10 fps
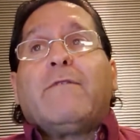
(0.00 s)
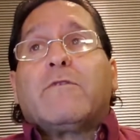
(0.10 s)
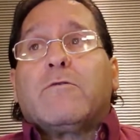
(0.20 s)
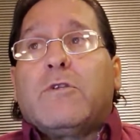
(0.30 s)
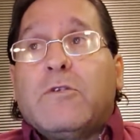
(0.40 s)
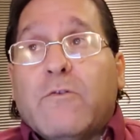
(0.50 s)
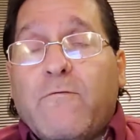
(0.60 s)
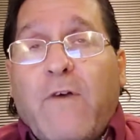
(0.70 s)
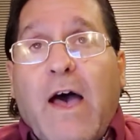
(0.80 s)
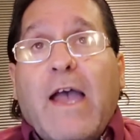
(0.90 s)
So to
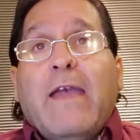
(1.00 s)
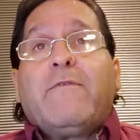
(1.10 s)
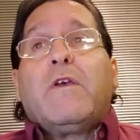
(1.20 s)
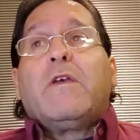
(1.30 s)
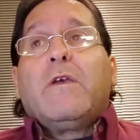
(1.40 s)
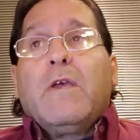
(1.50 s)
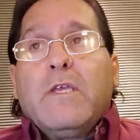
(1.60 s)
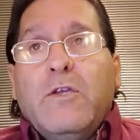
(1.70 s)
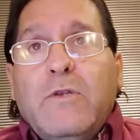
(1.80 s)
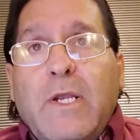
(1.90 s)
survive,
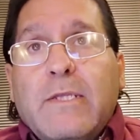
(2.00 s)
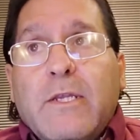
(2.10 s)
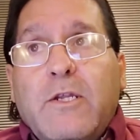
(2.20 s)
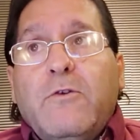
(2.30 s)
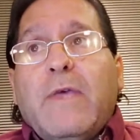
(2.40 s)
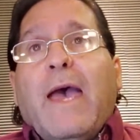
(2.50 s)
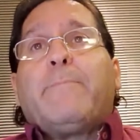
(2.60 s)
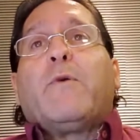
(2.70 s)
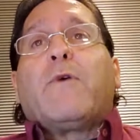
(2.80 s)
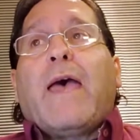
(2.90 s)
you needed to do that.
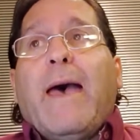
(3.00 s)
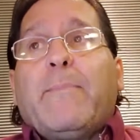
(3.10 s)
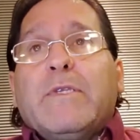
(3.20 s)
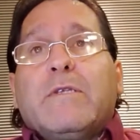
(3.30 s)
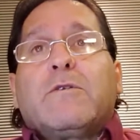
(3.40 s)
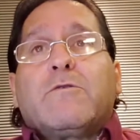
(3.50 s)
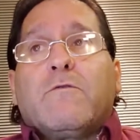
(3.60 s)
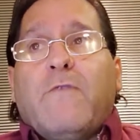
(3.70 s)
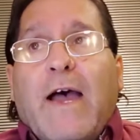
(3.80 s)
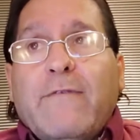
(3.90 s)
But what happens is the
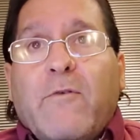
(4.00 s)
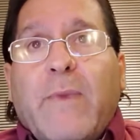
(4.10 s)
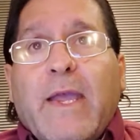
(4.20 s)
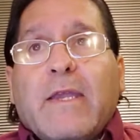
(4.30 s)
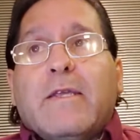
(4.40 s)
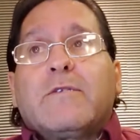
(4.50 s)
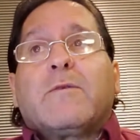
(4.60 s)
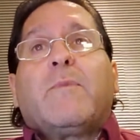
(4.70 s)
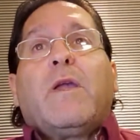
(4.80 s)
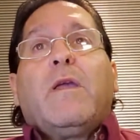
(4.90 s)
survival
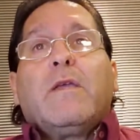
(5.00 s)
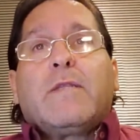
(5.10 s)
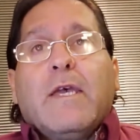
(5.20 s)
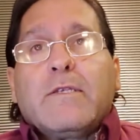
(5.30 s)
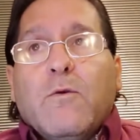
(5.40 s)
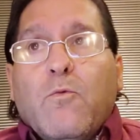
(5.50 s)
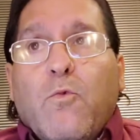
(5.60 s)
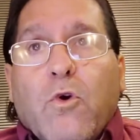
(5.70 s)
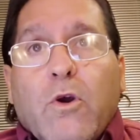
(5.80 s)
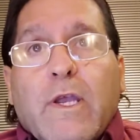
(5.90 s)
mechanism doesn't
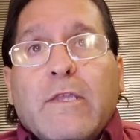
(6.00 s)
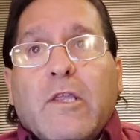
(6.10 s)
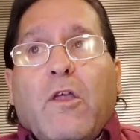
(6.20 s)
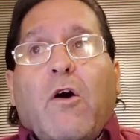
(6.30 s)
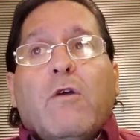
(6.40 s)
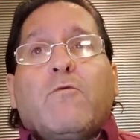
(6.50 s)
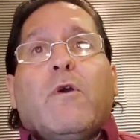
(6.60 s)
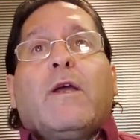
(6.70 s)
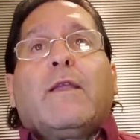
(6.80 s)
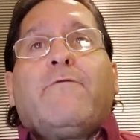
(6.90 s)
work in the long
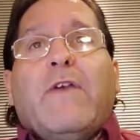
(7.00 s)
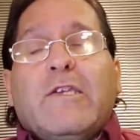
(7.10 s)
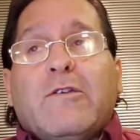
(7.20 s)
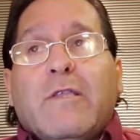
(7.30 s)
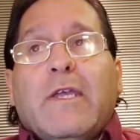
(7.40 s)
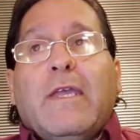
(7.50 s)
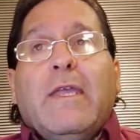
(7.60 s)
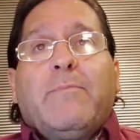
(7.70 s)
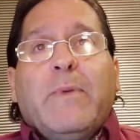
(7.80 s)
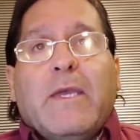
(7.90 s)
run. Eventually,
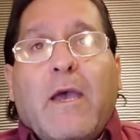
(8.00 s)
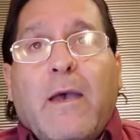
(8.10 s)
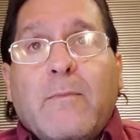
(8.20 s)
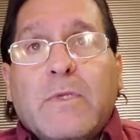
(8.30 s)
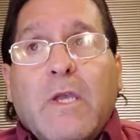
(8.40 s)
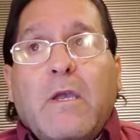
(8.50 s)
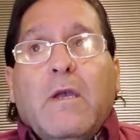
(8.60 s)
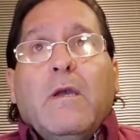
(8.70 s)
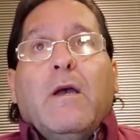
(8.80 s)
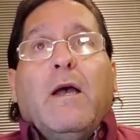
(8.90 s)
it becomes
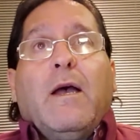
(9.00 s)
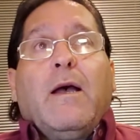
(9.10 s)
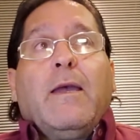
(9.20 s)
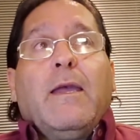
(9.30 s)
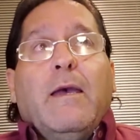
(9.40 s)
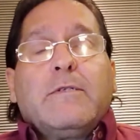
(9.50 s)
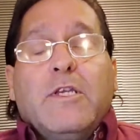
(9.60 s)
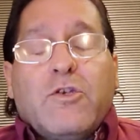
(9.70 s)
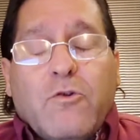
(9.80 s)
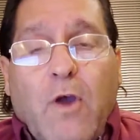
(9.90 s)
a
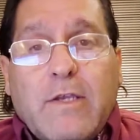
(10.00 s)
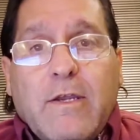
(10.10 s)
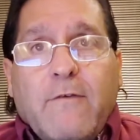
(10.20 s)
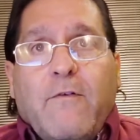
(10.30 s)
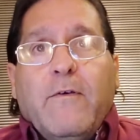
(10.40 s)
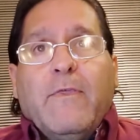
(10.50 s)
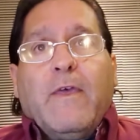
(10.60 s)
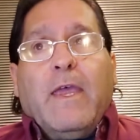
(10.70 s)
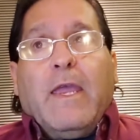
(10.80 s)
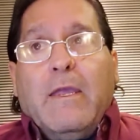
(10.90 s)
destructive
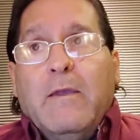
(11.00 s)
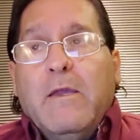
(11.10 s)
thing.